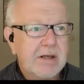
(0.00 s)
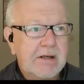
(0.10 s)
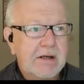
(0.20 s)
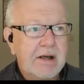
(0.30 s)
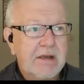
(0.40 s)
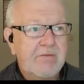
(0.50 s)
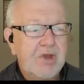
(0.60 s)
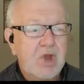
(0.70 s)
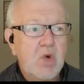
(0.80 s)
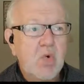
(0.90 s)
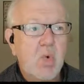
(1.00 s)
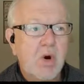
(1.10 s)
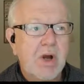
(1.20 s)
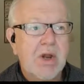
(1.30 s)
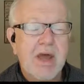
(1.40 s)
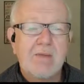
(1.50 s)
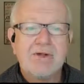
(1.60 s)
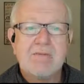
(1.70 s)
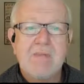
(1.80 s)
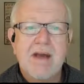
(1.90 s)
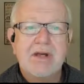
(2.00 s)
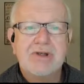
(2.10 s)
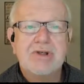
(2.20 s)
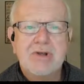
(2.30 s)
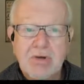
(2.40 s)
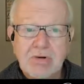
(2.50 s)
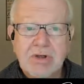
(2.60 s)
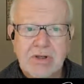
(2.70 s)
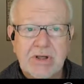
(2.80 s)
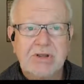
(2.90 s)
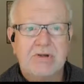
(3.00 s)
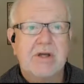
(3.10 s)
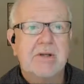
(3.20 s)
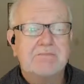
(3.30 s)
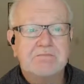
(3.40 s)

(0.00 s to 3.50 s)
If you were unable to make it to church yesterday,